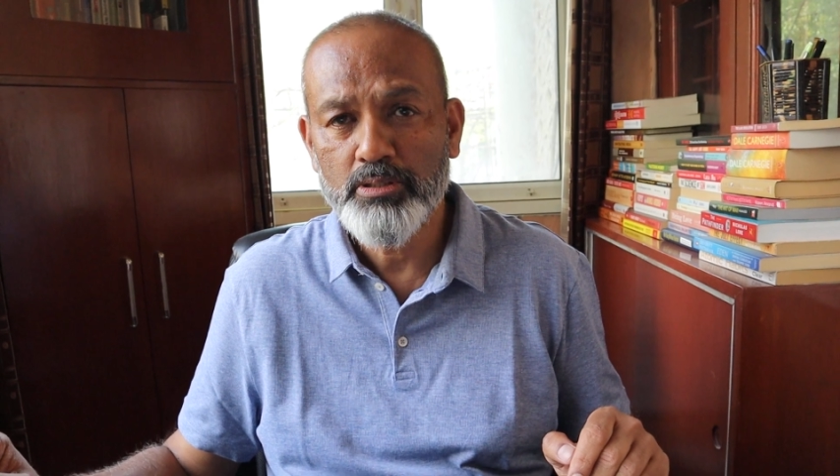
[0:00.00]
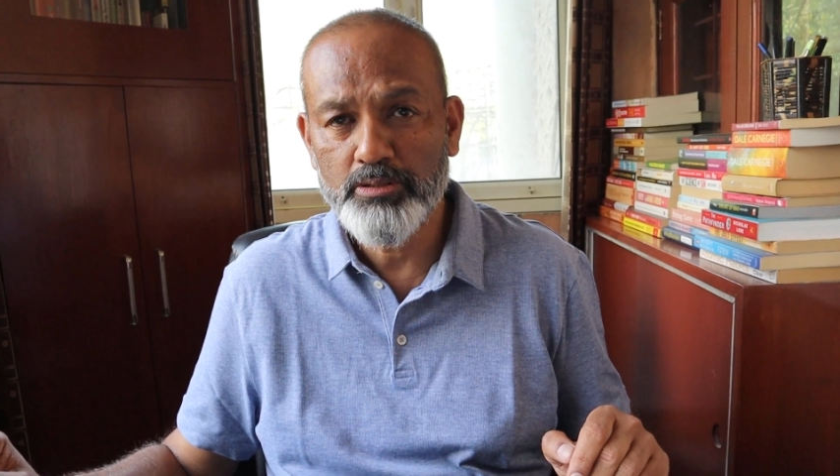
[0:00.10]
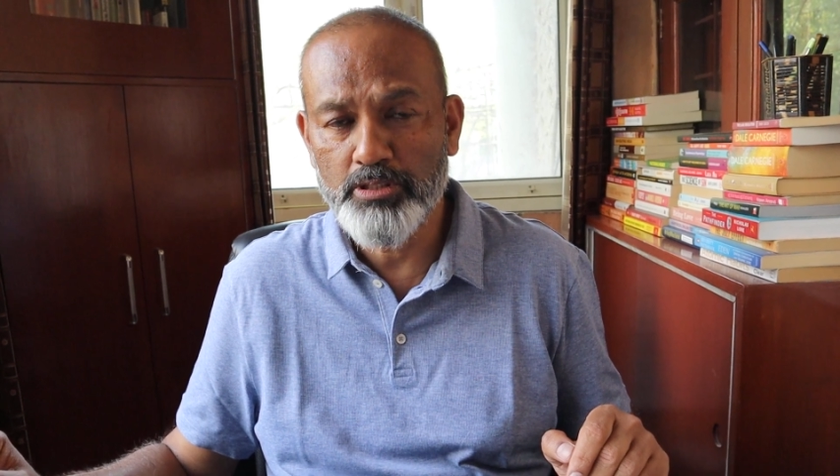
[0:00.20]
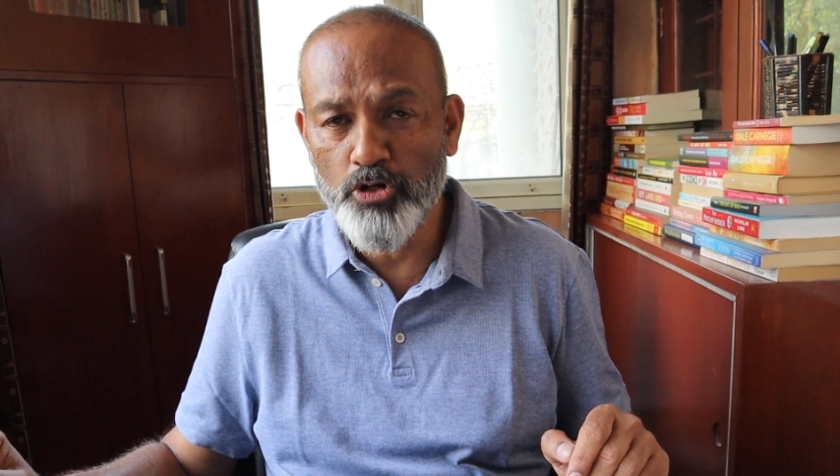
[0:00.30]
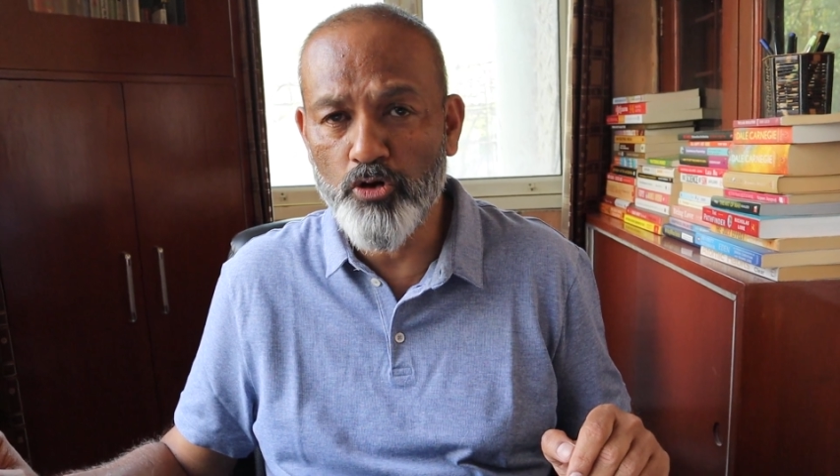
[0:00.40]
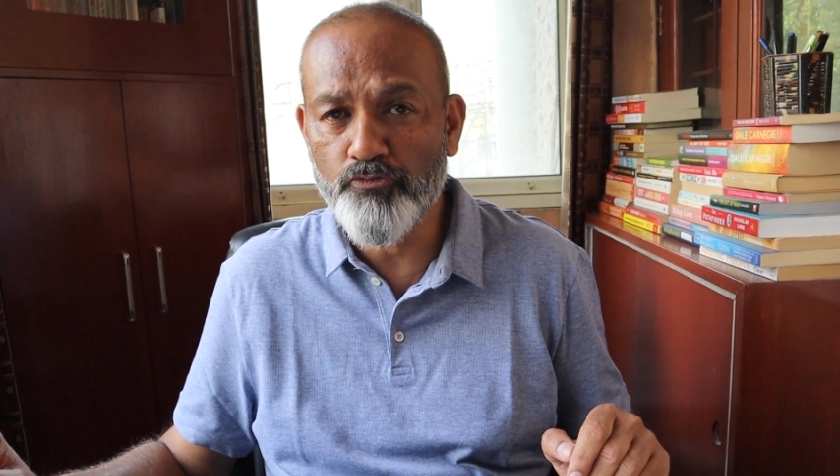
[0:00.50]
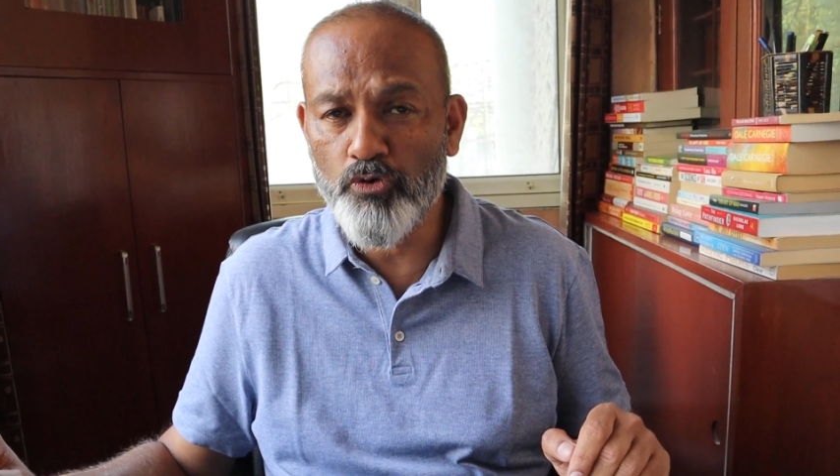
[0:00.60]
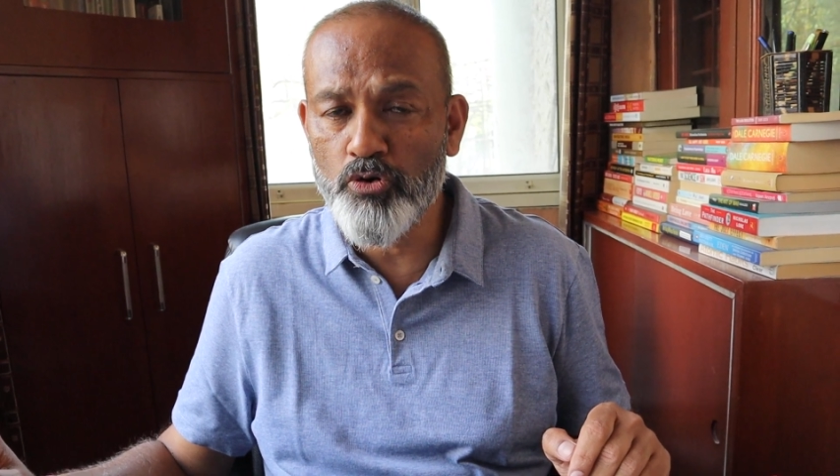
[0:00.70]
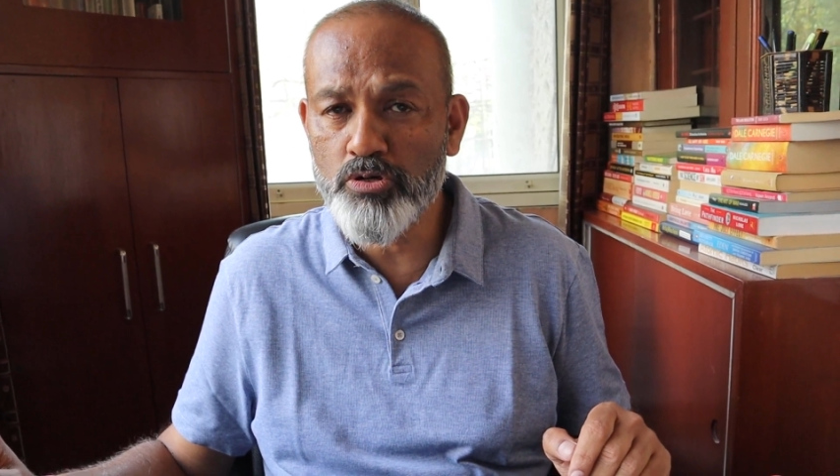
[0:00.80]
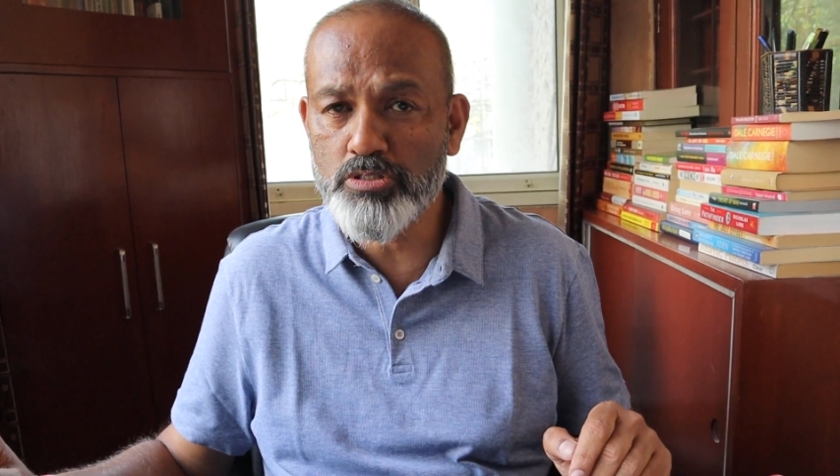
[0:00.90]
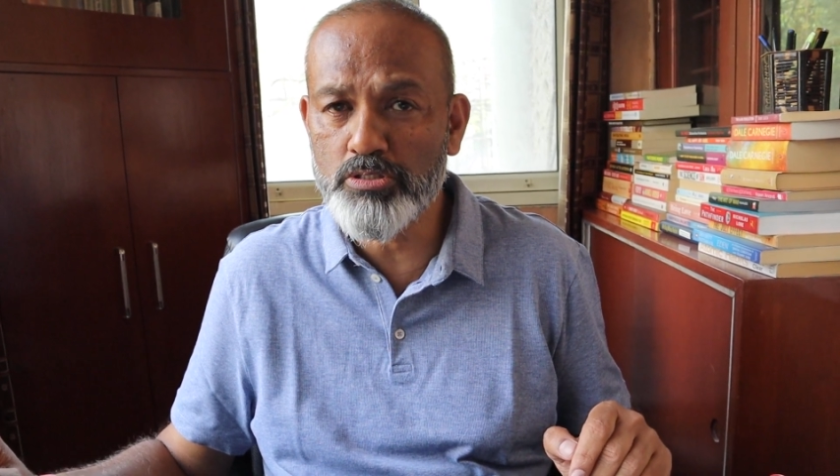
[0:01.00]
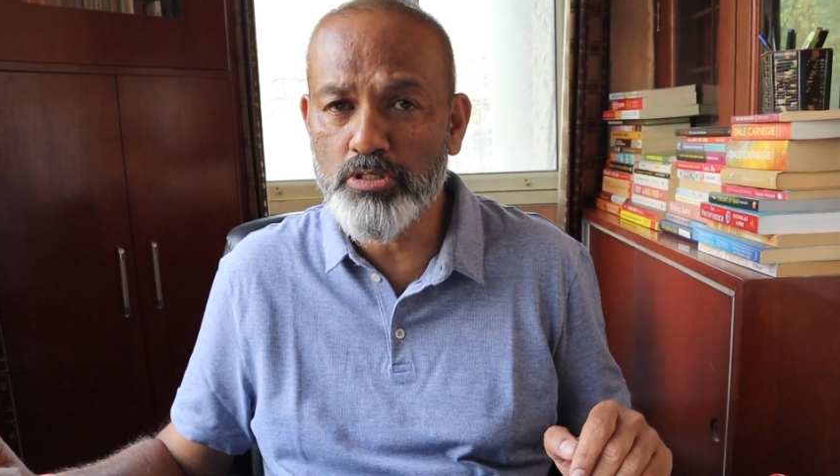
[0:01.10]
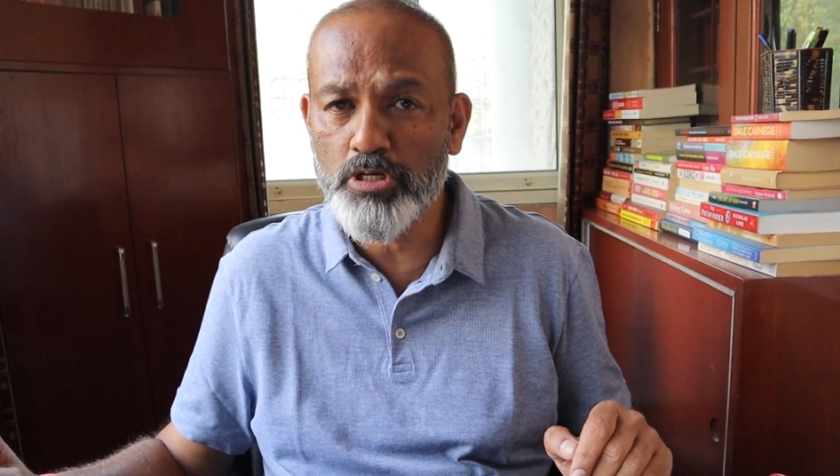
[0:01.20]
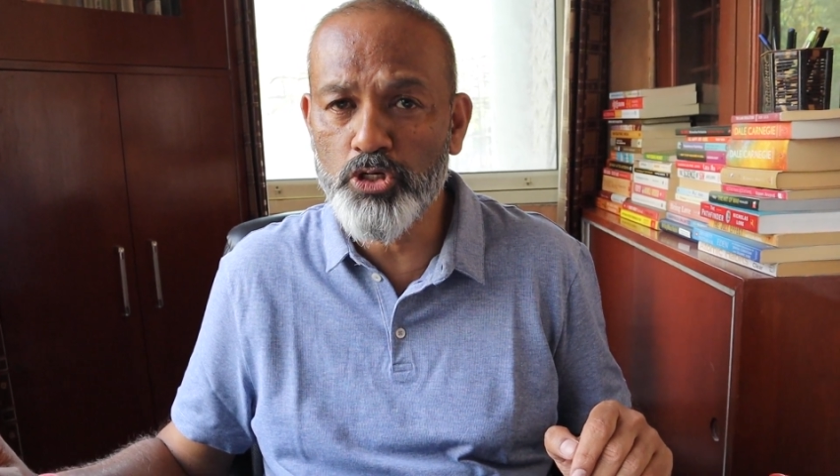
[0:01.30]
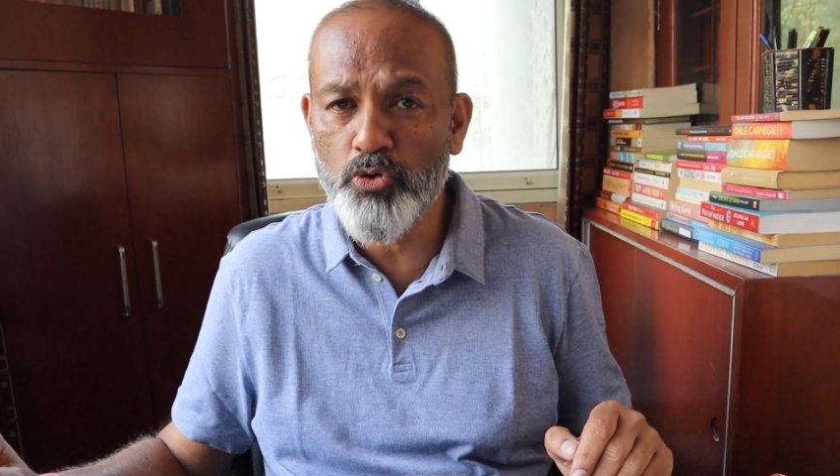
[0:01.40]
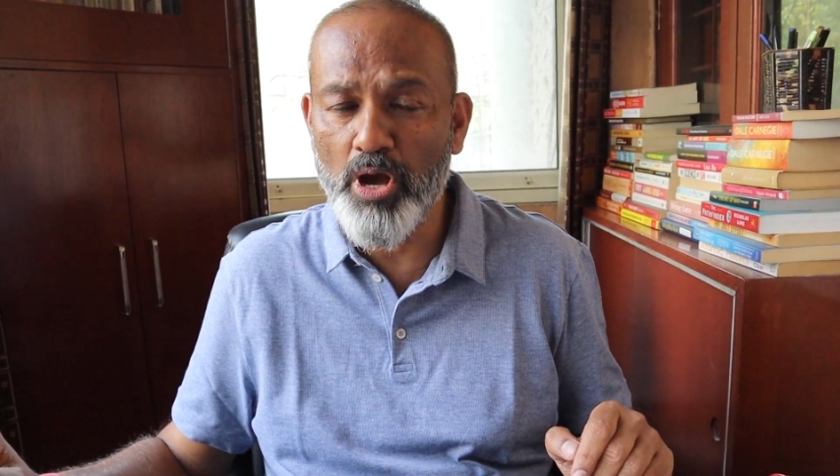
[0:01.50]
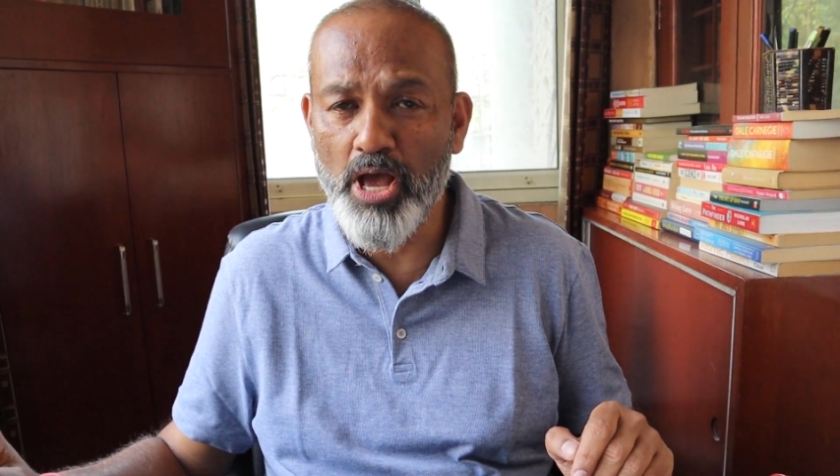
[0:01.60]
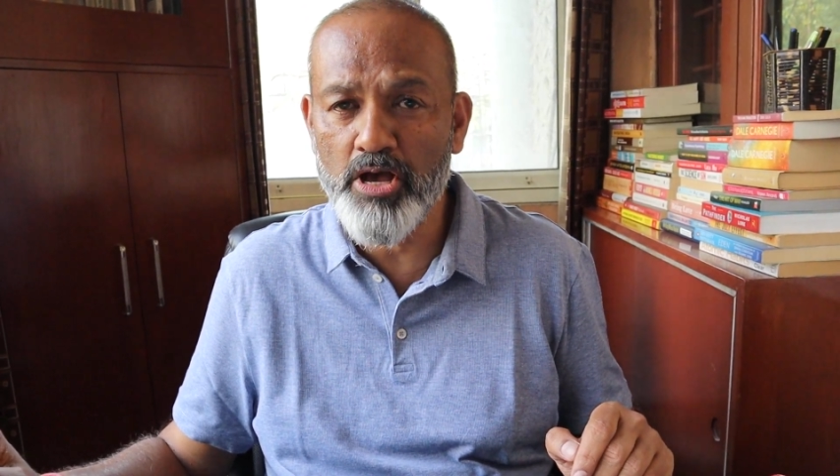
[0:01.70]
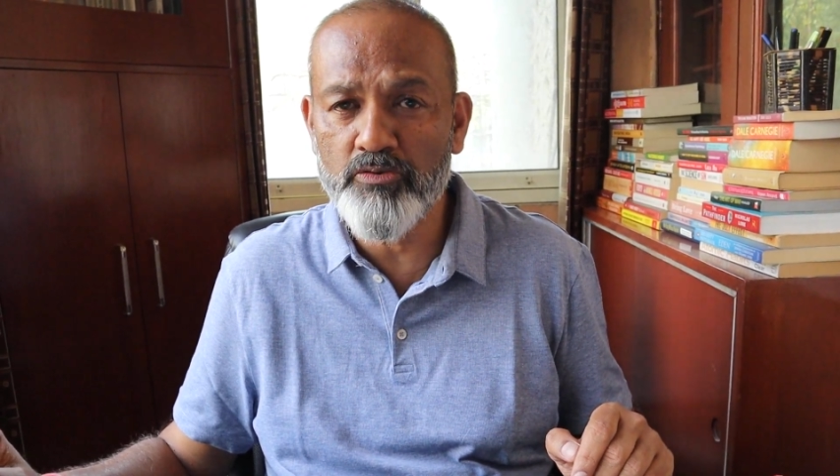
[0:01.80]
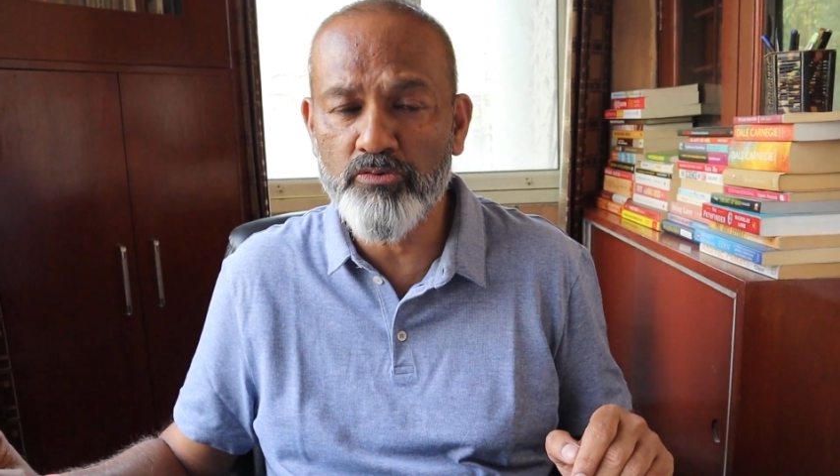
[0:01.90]
Then, of course, you
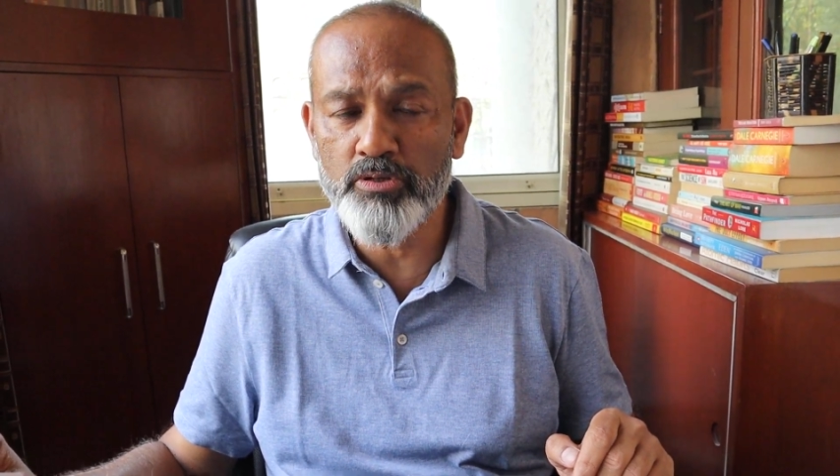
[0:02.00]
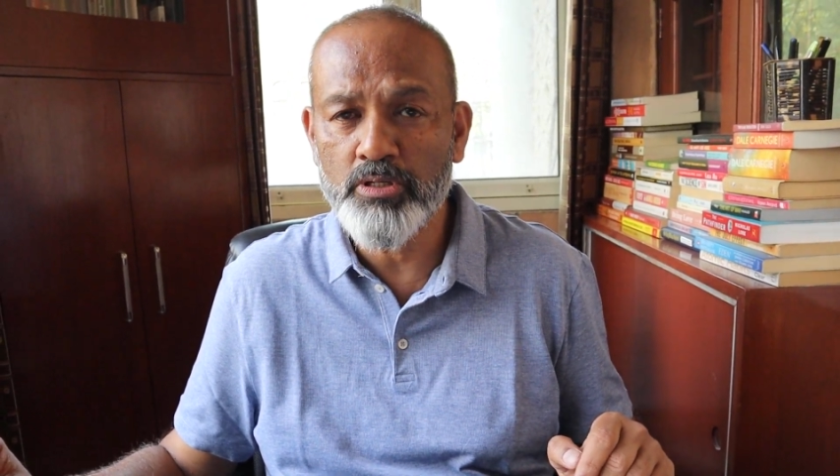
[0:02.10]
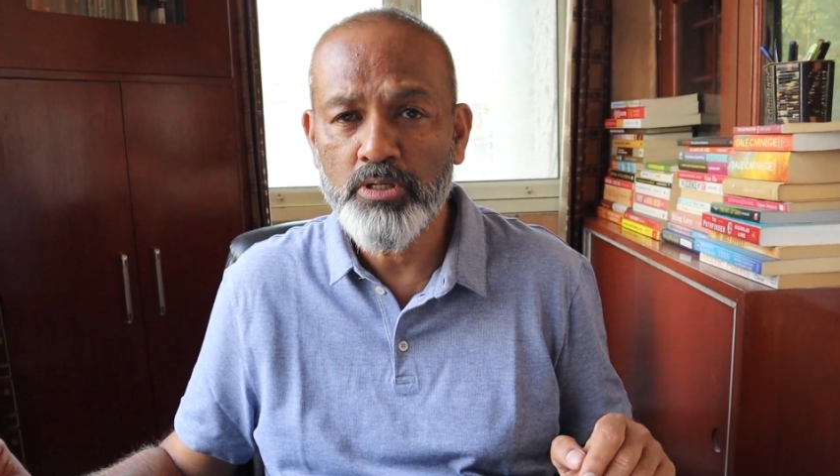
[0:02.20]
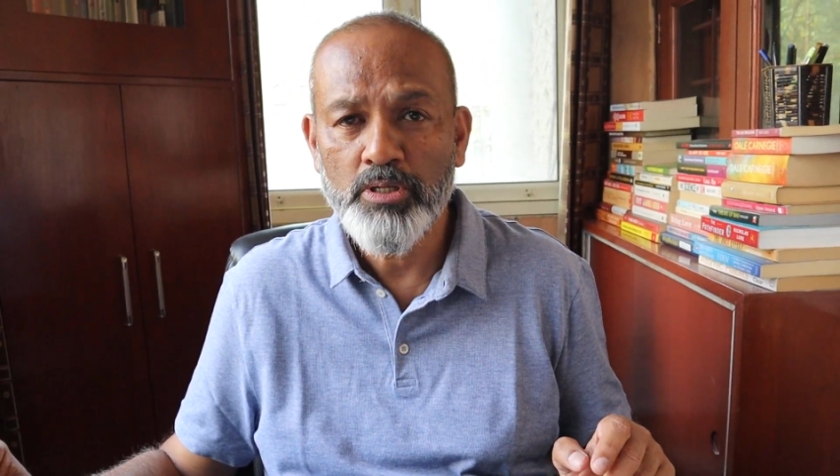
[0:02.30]
have